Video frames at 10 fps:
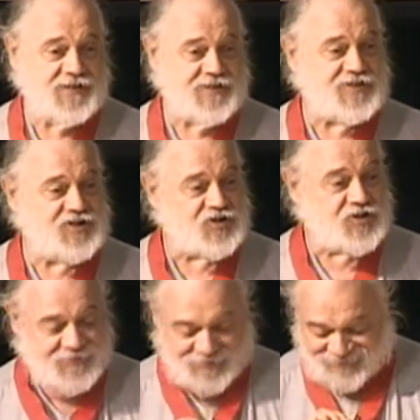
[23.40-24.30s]
that this
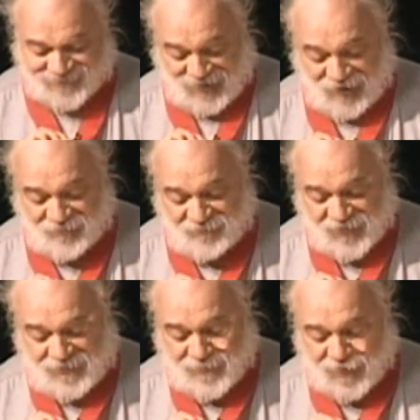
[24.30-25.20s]
is a
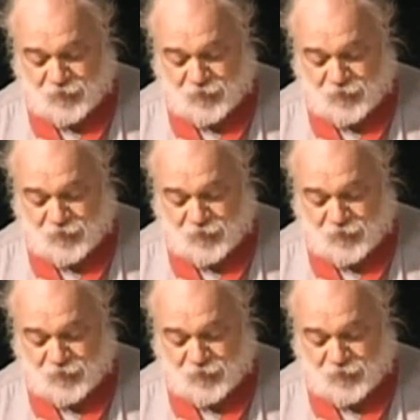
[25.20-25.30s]
very big